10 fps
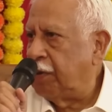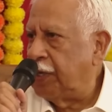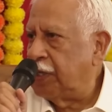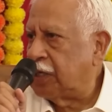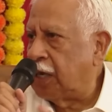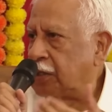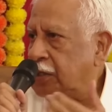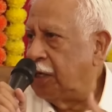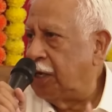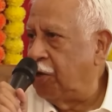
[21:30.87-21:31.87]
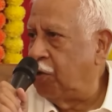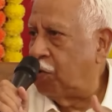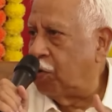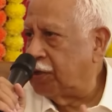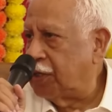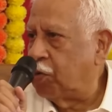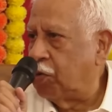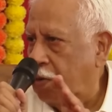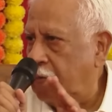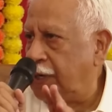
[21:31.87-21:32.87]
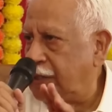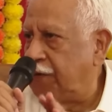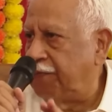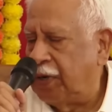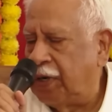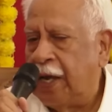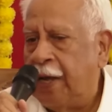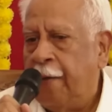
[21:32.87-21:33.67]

but when it starts hurting you closer to home, it's different.